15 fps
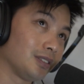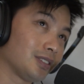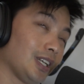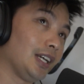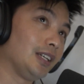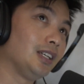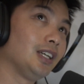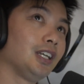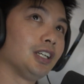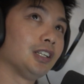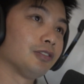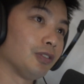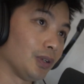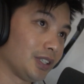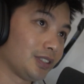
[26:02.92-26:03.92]
Say,
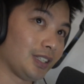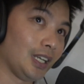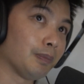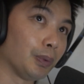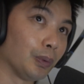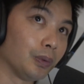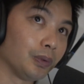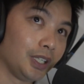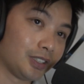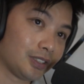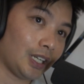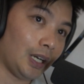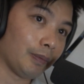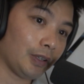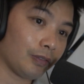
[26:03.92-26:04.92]
for example, it's
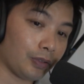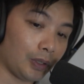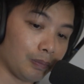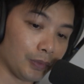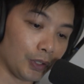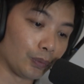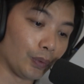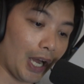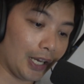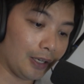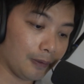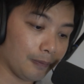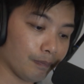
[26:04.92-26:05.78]
coming from the right.